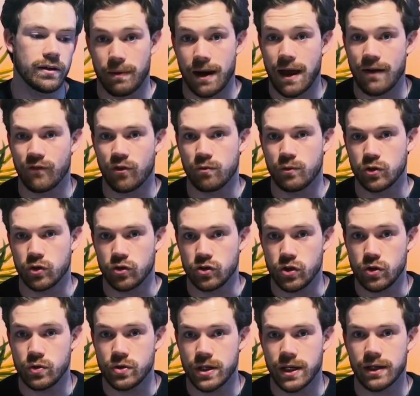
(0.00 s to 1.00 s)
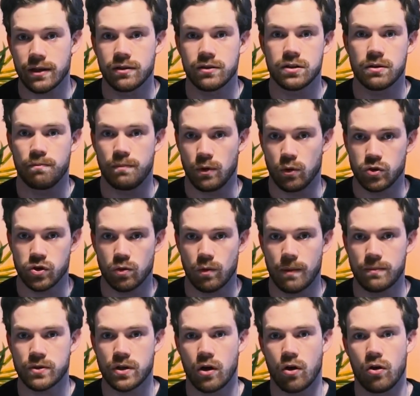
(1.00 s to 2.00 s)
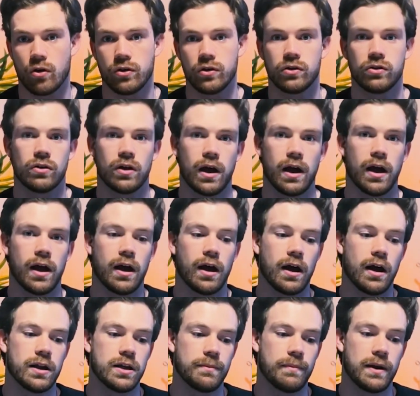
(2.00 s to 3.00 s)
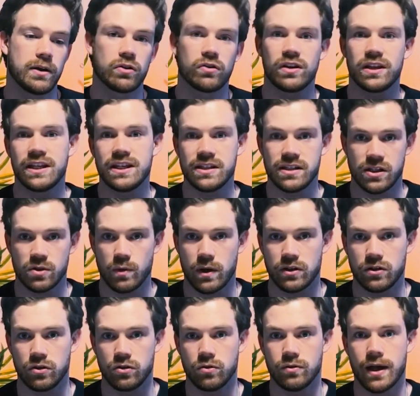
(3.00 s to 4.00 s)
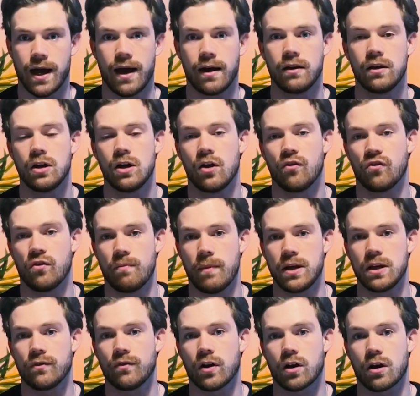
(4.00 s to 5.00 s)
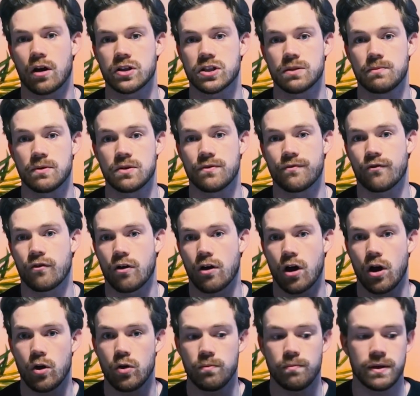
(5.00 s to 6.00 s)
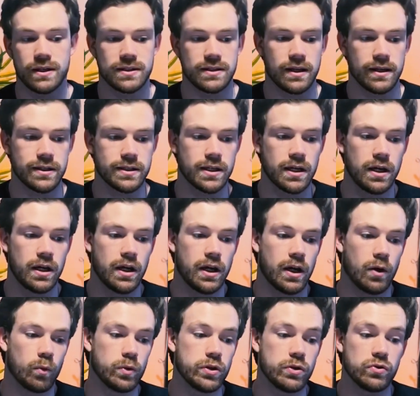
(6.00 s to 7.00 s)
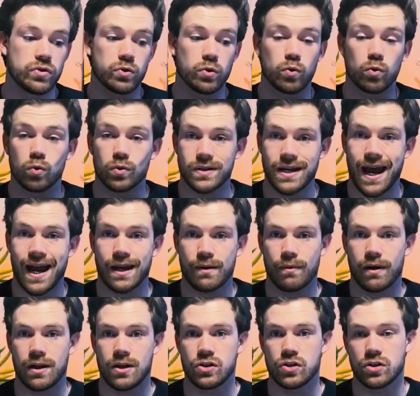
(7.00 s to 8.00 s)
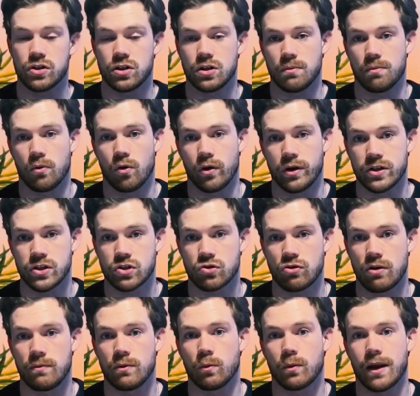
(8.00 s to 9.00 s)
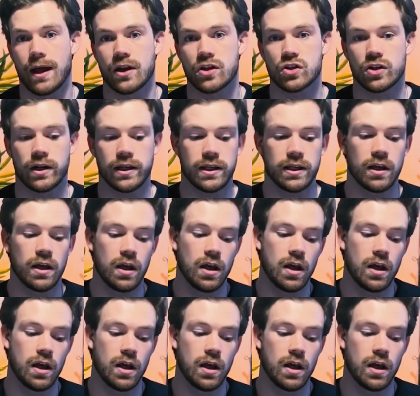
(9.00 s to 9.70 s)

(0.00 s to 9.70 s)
platform that you're using to build your website on, and depending on the easiest way to do that. For many of our customers and for our own business, we use Google Tag Manager to deploy a script that will actually